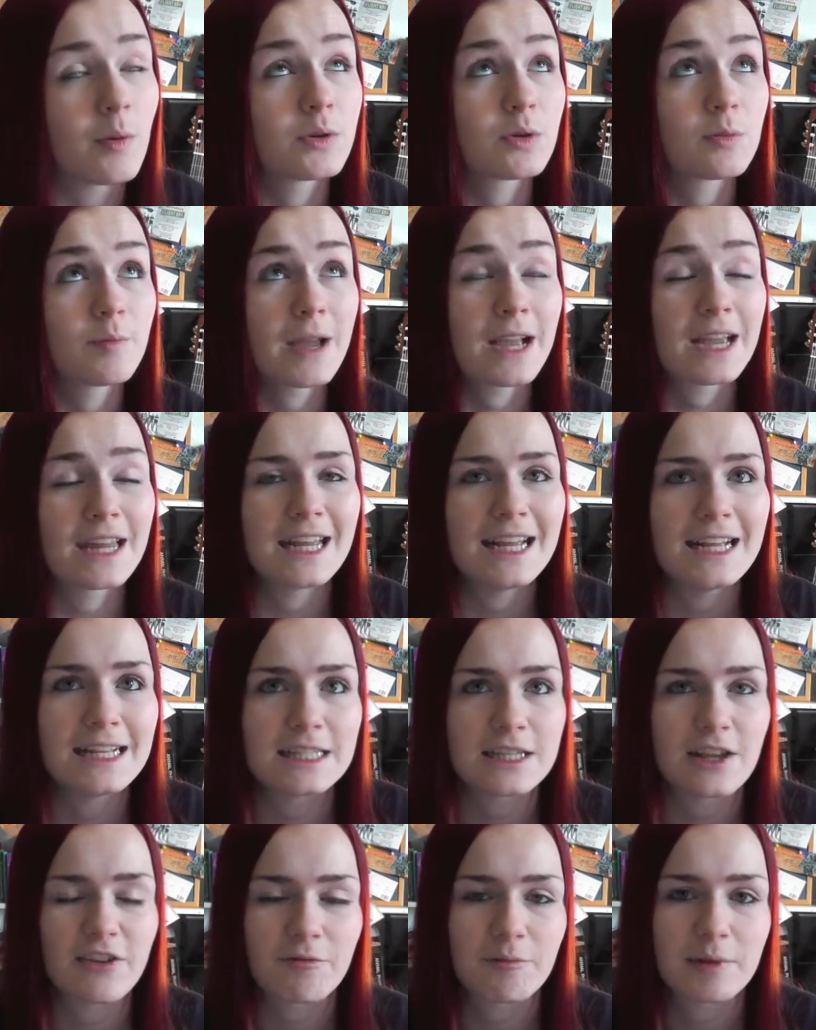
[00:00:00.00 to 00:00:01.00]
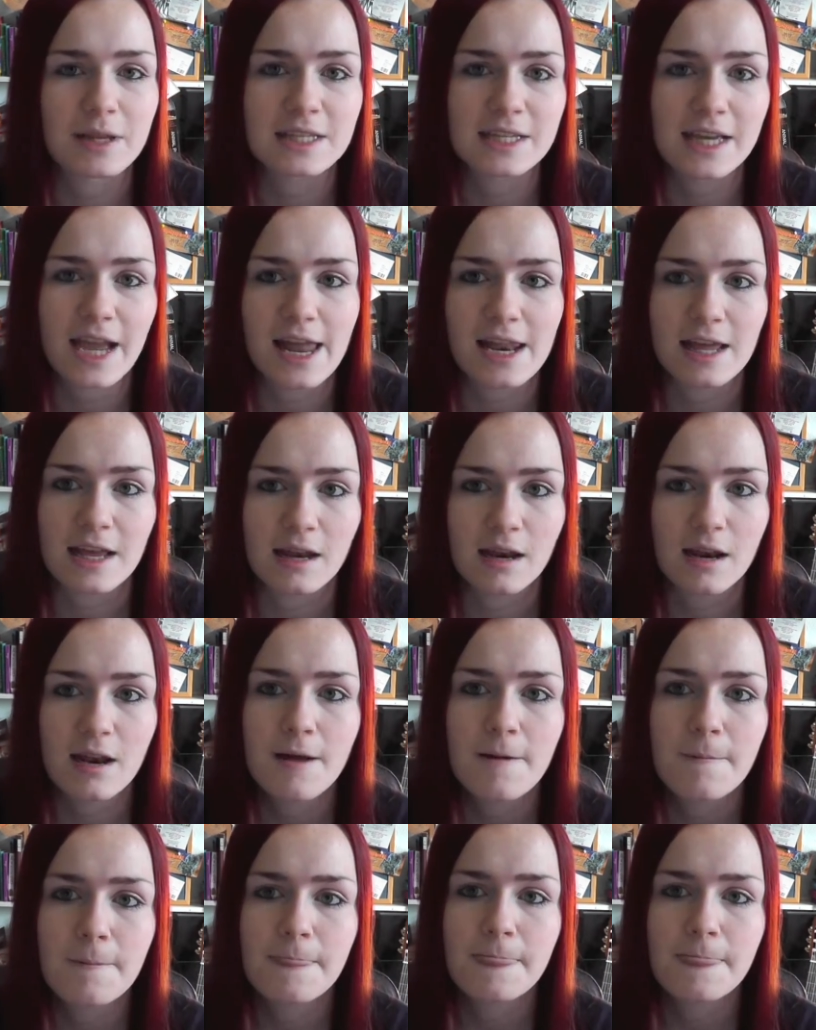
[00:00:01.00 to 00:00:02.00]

which would make it easier for me to get in.